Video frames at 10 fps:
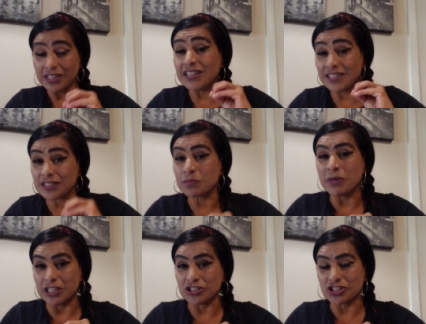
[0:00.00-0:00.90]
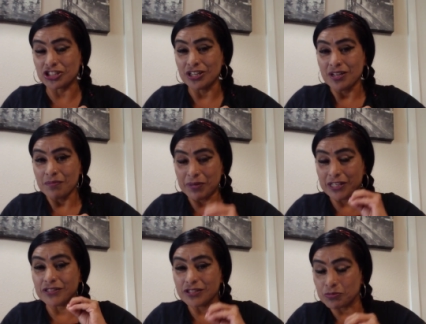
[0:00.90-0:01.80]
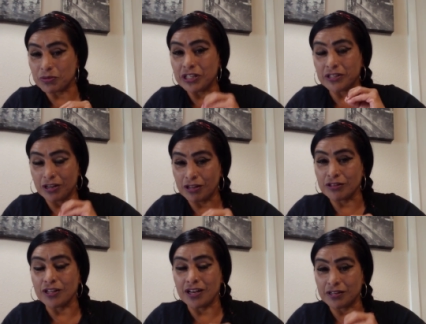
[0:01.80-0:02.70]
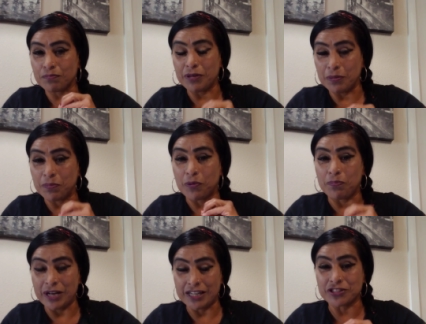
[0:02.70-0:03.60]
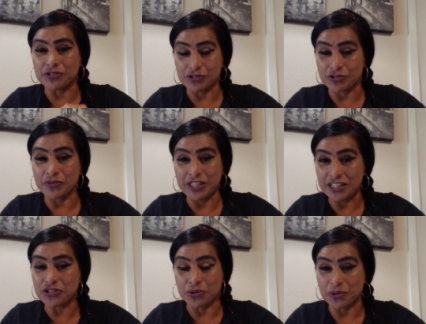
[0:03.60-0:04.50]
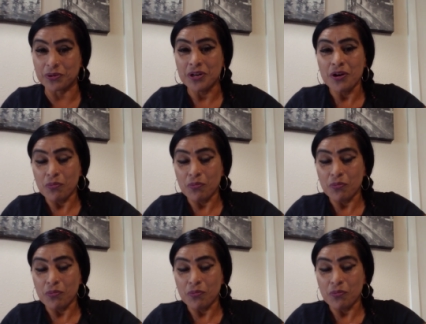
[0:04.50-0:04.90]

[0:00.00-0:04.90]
it is much, because it's bringing a lot of people back to the Creator,